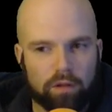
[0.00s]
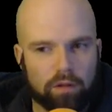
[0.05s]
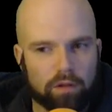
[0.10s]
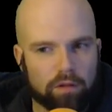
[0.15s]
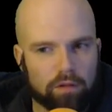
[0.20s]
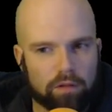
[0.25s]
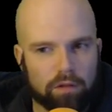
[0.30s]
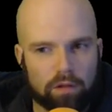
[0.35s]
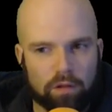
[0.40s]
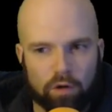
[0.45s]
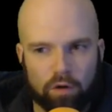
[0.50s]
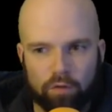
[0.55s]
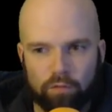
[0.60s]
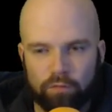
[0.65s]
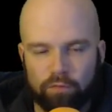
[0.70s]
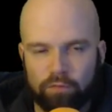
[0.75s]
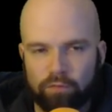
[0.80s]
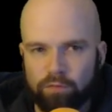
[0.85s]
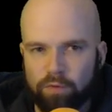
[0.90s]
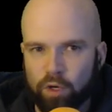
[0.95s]
they're
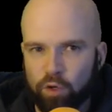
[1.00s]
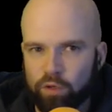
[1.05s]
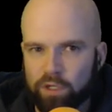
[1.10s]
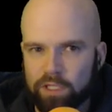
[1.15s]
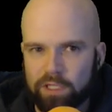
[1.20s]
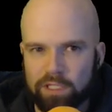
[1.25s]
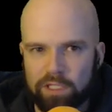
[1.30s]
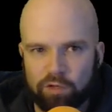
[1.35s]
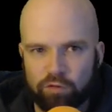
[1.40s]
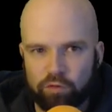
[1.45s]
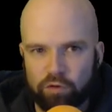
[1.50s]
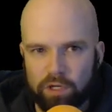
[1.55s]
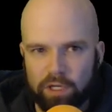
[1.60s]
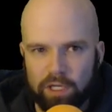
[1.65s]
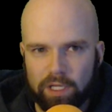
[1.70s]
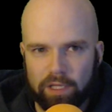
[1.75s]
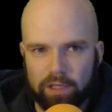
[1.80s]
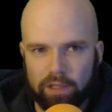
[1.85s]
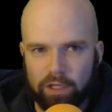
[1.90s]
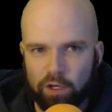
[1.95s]
very different
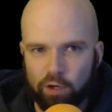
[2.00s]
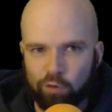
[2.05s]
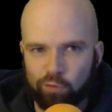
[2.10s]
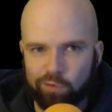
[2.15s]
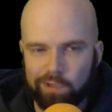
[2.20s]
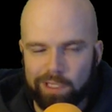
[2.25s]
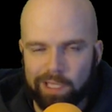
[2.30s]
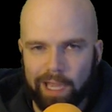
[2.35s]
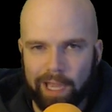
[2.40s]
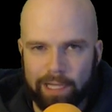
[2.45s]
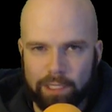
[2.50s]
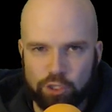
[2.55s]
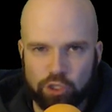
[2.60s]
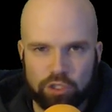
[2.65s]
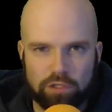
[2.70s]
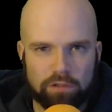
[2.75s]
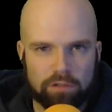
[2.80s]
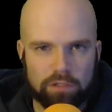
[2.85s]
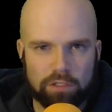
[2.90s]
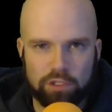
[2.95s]
in their
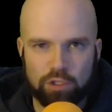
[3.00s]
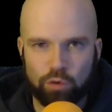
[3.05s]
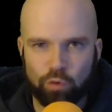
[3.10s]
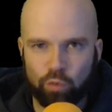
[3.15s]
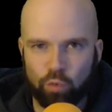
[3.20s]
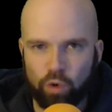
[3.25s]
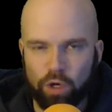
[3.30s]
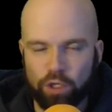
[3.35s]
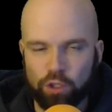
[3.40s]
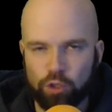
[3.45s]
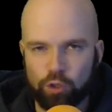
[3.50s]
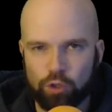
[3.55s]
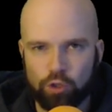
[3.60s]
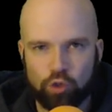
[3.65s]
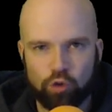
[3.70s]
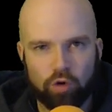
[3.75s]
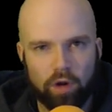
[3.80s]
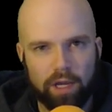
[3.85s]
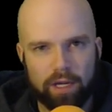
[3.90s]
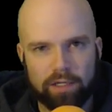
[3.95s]
reactions to what you're
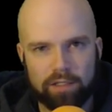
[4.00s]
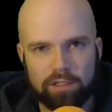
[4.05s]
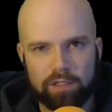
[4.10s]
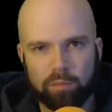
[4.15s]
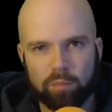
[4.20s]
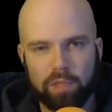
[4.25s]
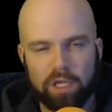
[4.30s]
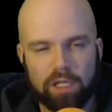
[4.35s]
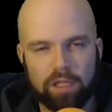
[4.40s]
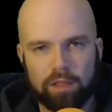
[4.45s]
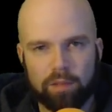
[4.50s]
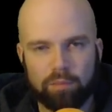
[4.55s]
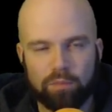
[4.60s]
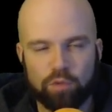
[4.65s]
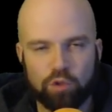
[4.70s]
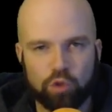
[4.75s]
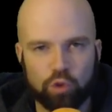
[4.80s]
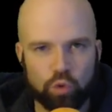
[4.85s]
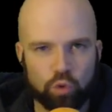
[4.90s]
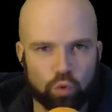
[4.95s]
trying to make them
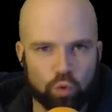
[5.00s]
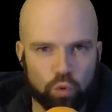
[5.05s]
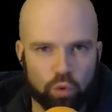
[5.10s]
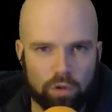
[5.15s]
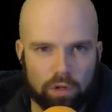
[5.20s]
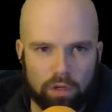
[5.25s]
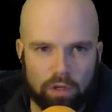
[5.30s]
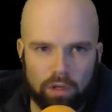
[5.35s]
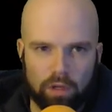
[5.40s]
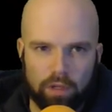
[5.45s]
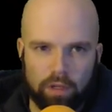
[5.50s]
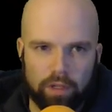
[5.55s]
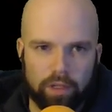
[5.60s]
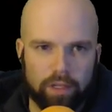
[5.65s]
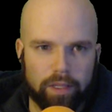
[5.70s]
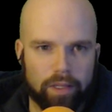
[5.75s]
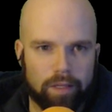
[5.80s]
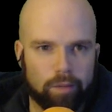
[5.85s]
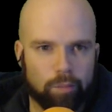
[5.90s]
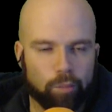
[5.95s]
do
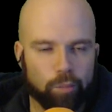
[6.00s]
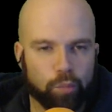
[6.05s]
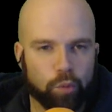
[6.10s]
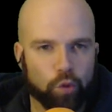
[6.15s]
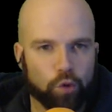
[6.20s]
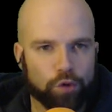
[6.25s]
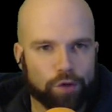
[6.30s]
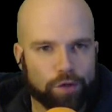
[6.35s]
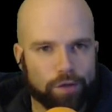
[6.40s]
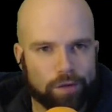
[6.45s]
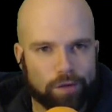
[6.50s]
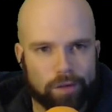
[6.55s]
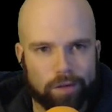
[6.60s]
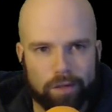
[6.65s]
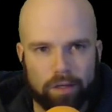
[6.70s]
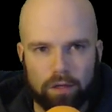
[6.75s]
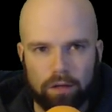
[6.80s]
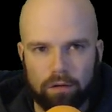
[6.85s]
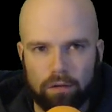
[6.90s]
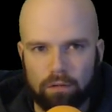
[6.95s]
and put
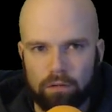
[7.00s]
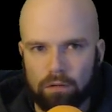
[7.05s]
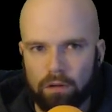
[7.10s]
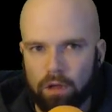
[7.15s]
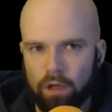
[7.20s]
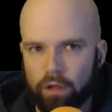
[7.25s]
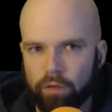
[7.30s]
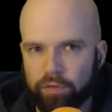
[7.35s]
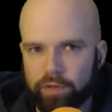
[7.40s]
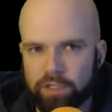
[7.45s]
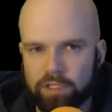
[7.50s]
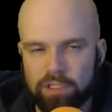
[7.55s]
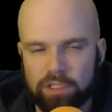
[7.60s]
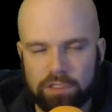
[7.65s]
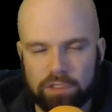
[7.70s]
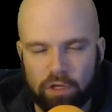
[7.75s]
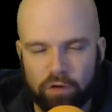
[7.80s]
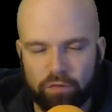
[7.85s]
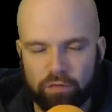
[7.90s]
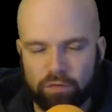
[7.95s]
and all this
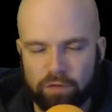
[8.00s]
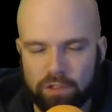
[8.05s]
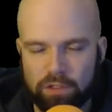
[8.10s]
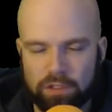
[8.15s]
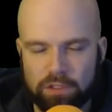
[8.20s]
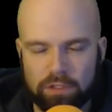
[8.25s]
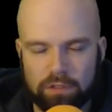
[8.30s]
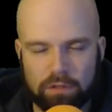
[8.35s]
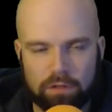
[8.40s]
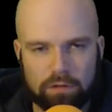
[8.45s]
stuff. It's